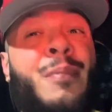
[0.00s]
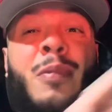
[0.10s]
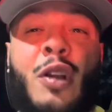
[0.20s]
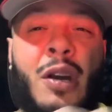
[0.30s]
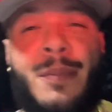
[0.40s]

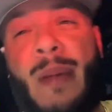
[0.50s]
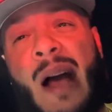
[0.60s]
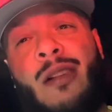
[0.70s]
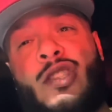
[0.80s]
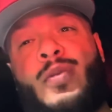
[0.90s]
good
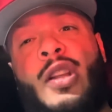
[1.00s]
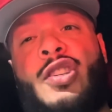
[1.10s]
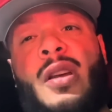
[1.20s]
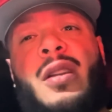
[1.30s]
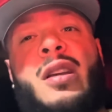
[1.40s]
balance with each
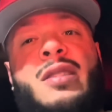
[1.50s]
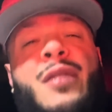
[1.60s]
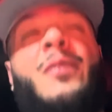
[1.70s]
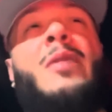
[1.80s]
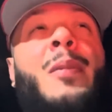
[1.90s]
other, because they
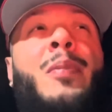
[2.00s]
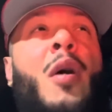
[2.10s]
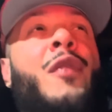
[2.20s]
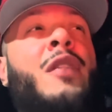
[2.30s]
both